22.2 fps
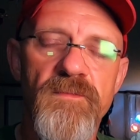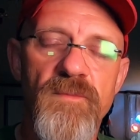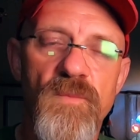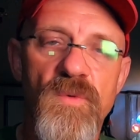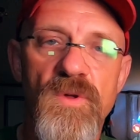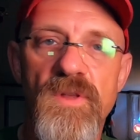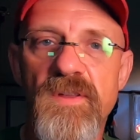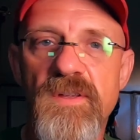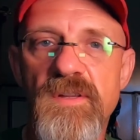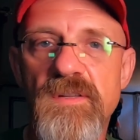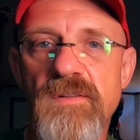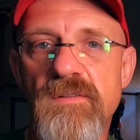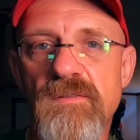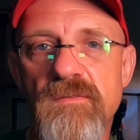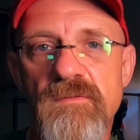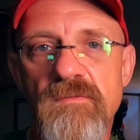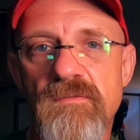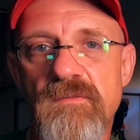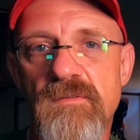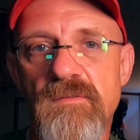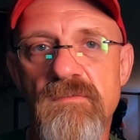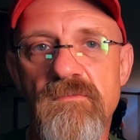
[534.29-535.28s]
Well, then
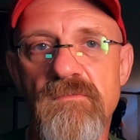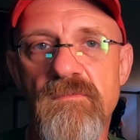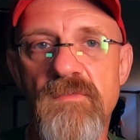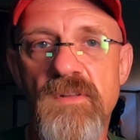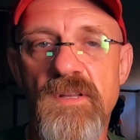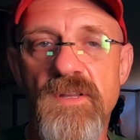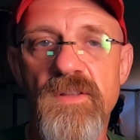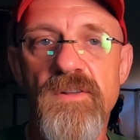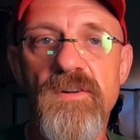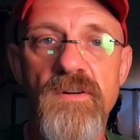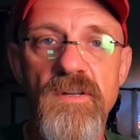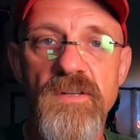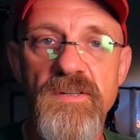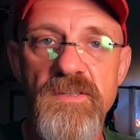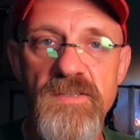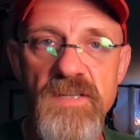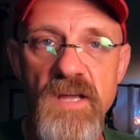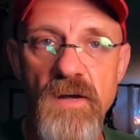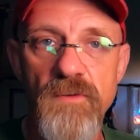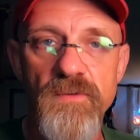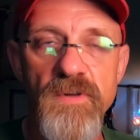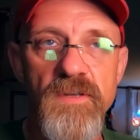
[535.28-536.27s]
literally
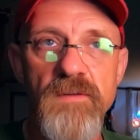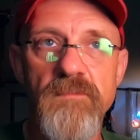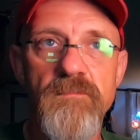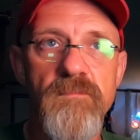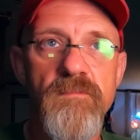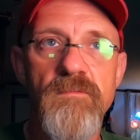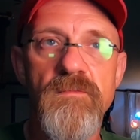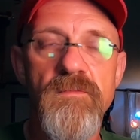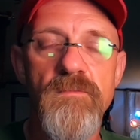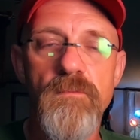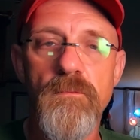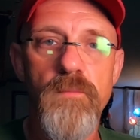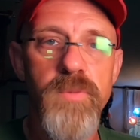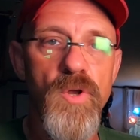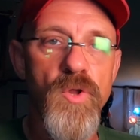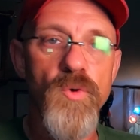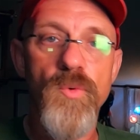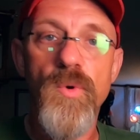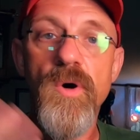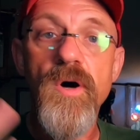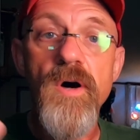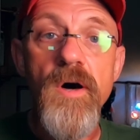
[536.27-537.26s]
Sony
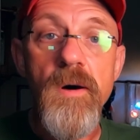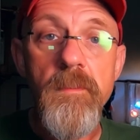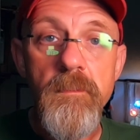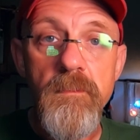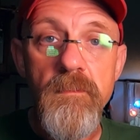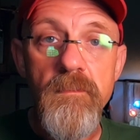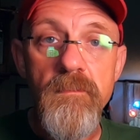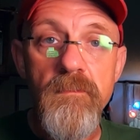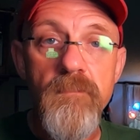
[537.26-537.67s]
blew up.